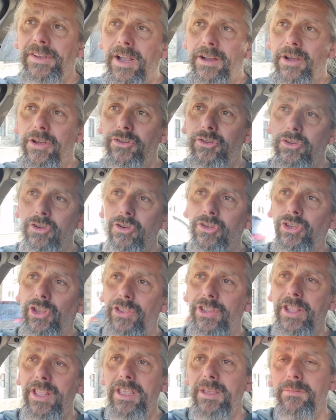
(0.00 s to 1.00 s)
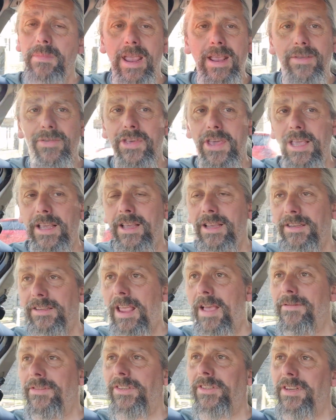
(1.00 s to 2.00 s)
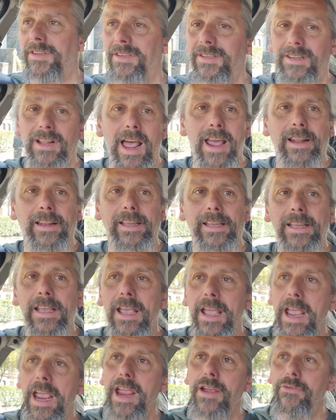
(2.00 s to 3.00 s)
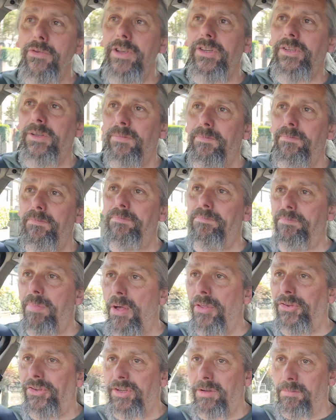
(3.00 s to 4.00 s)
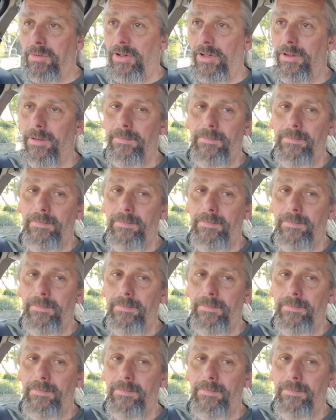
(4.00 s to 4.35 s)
I'm going to do something that you may think is ever so slightly irresponsible.